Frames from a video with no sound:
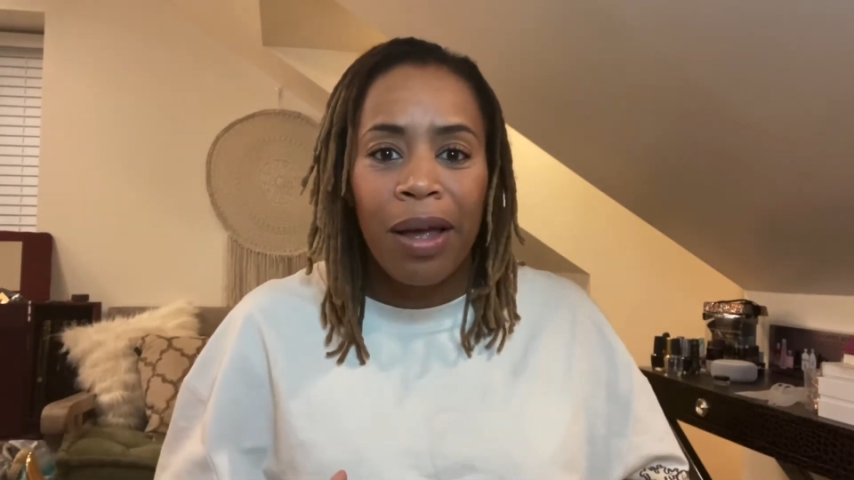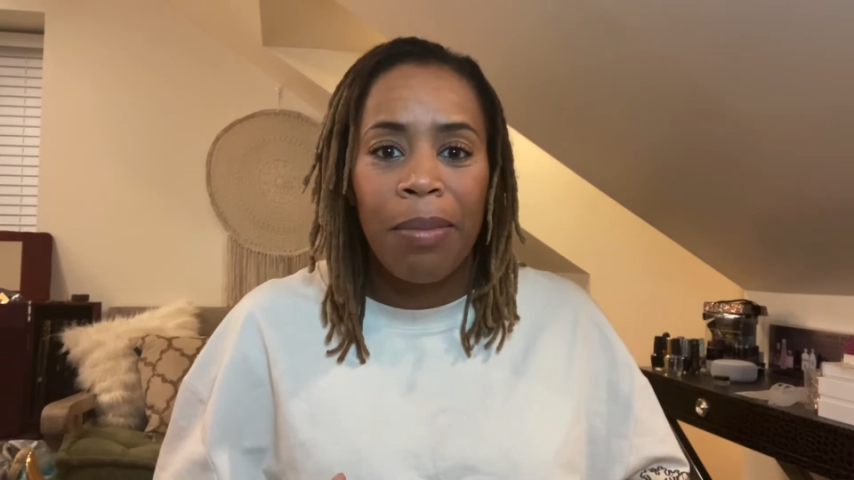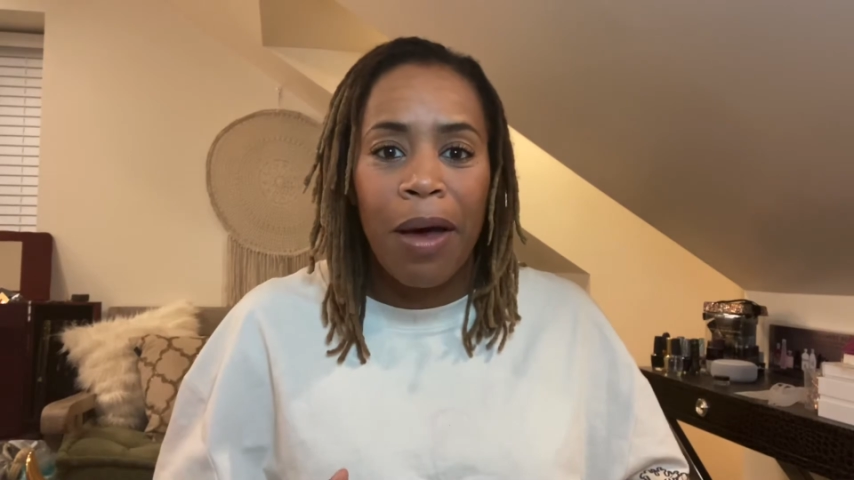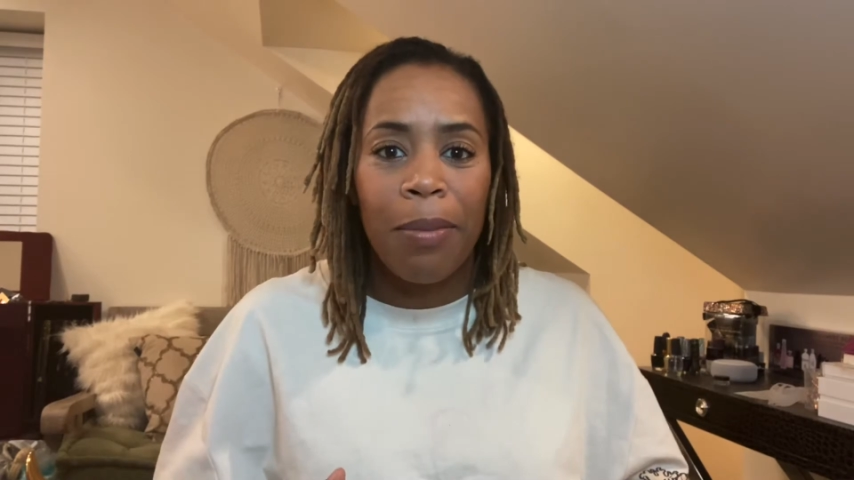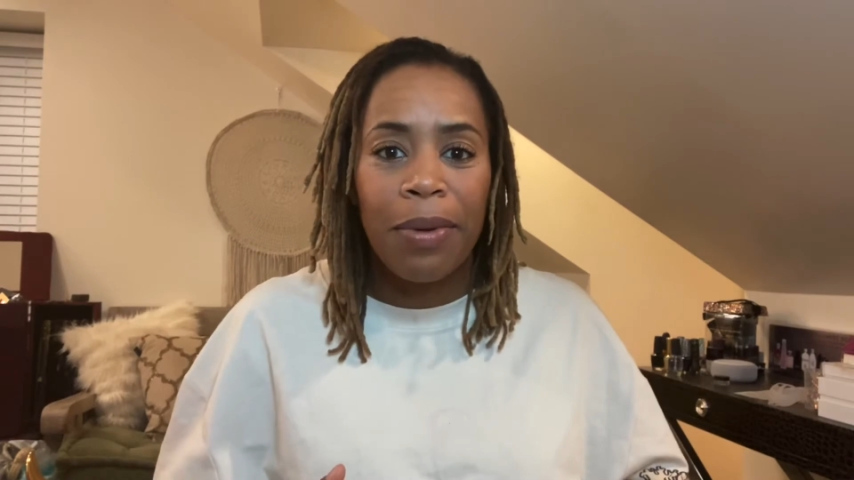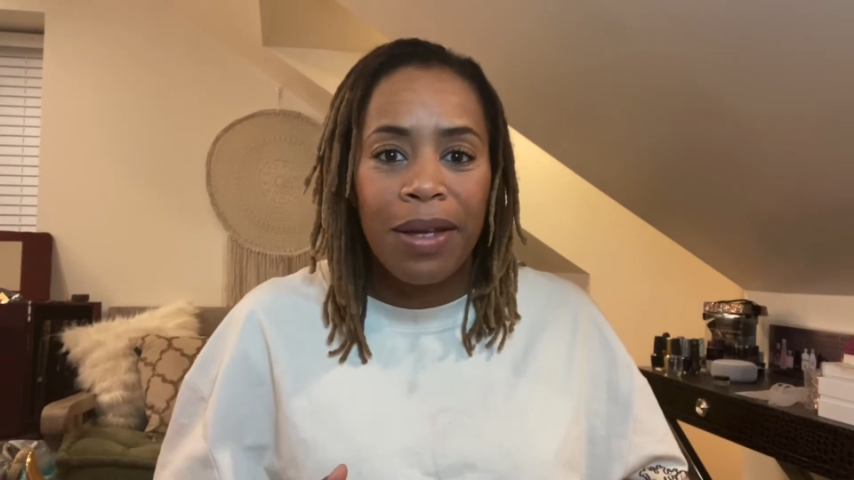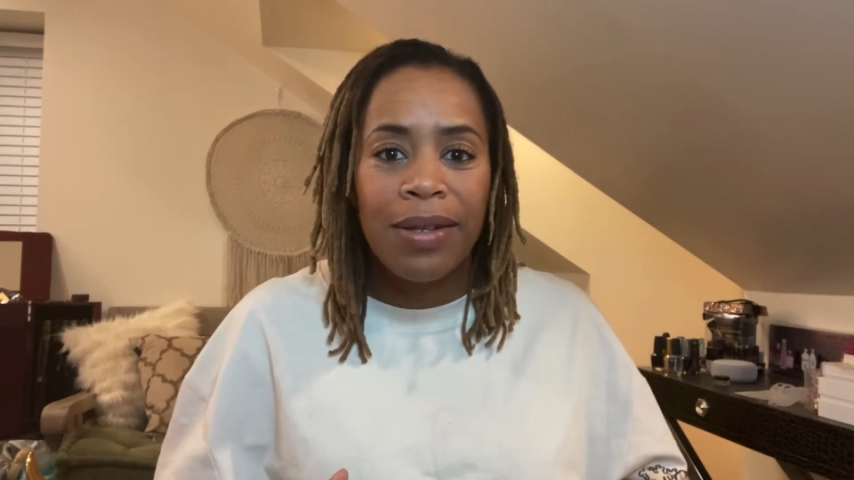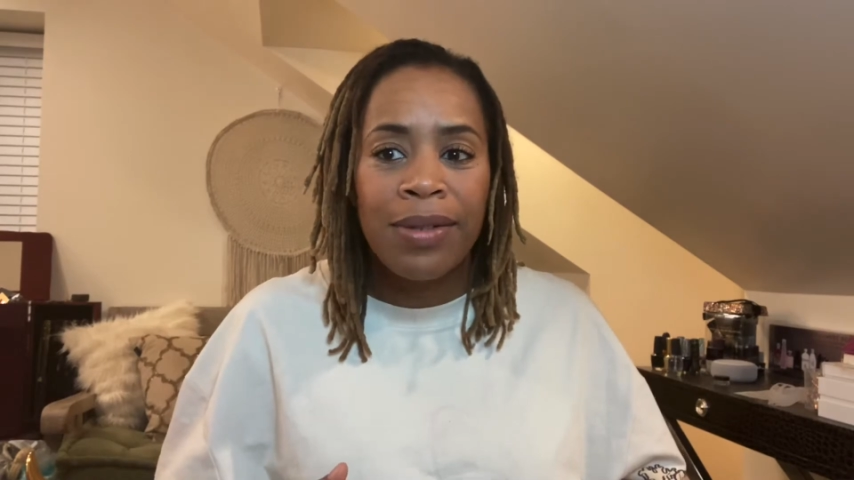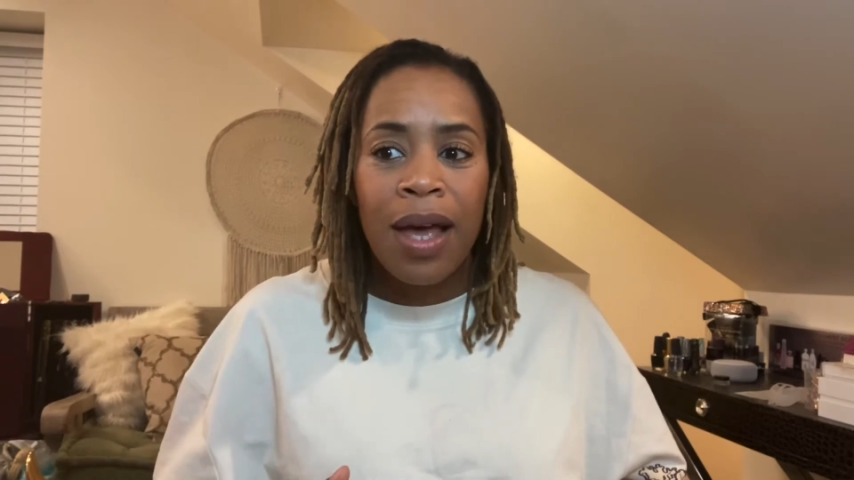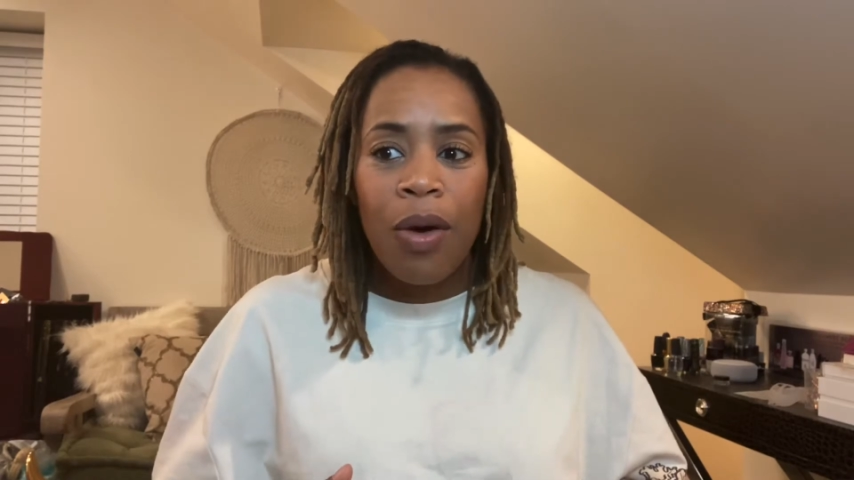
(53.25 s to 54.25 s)
about
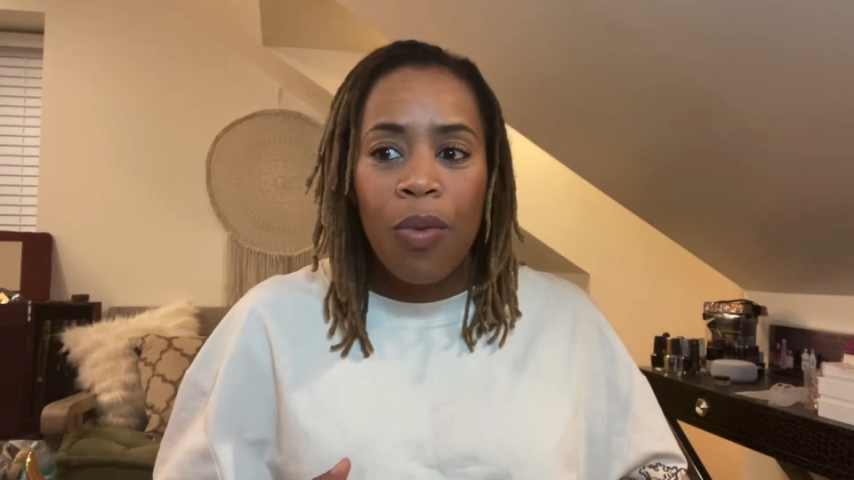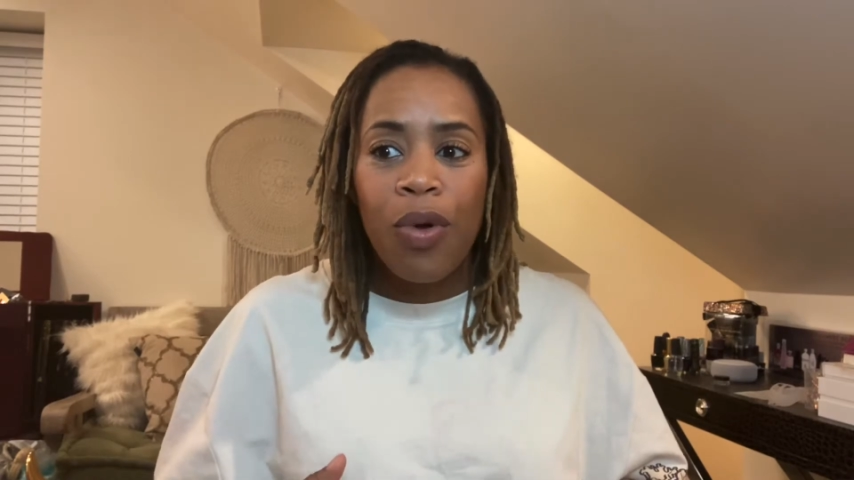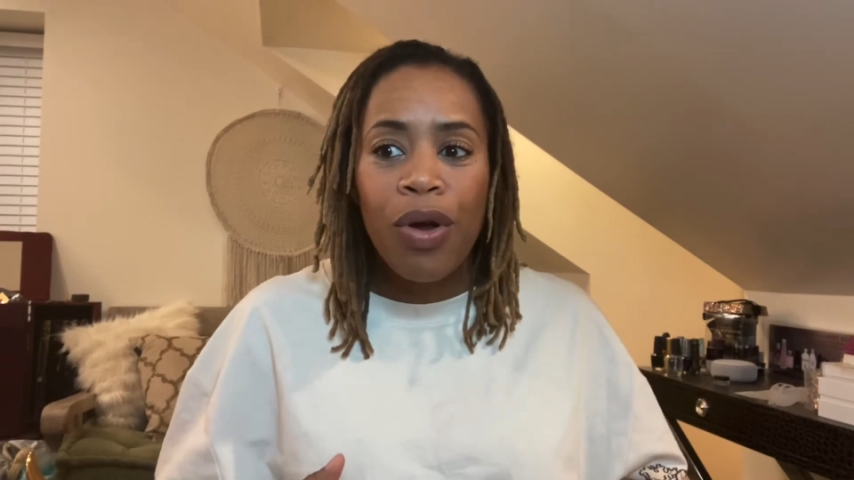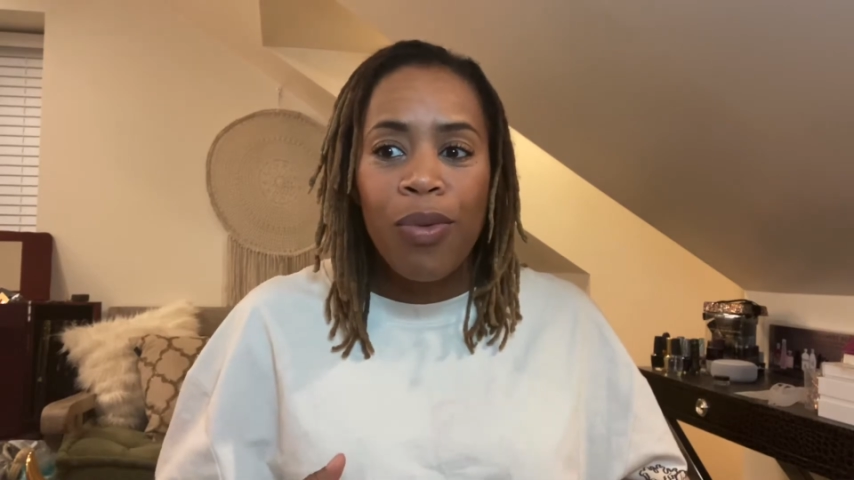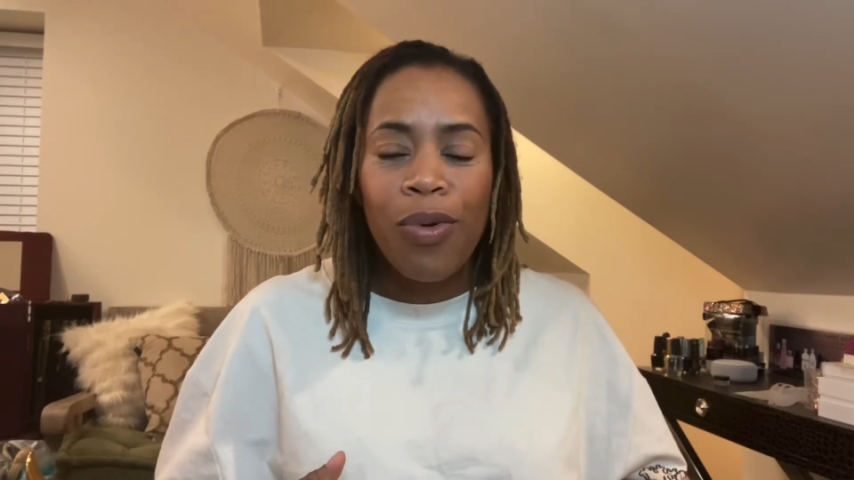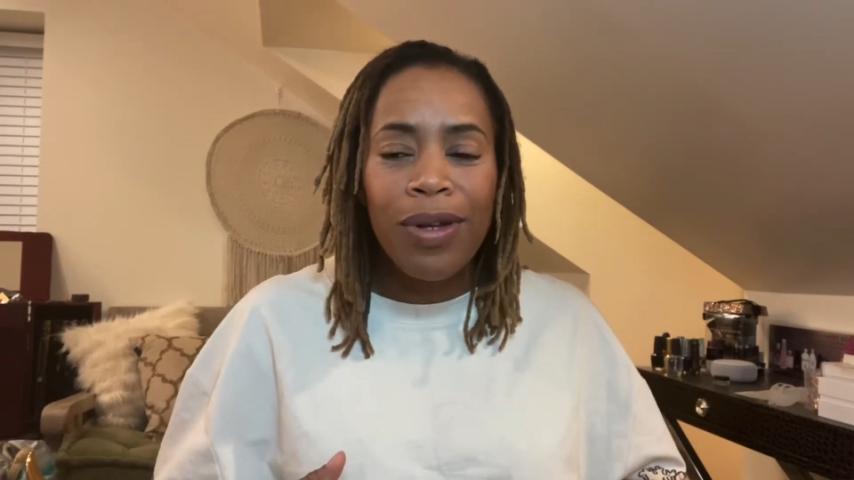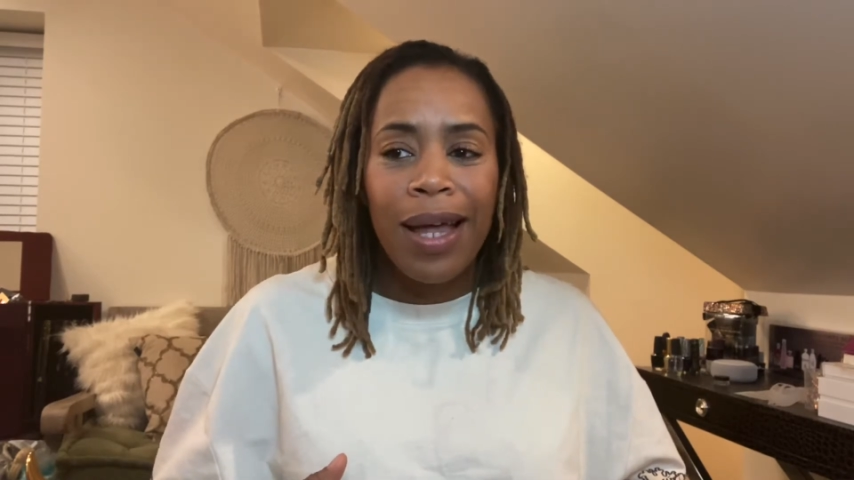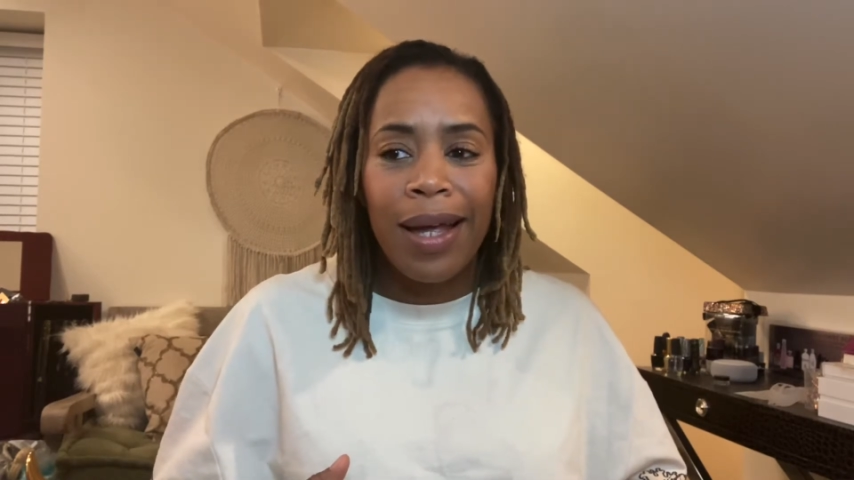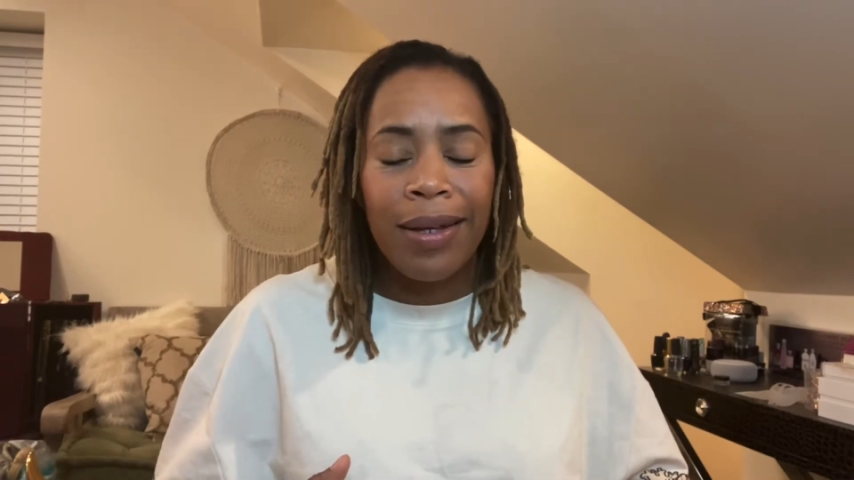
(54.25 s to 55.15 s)
because we're, we're like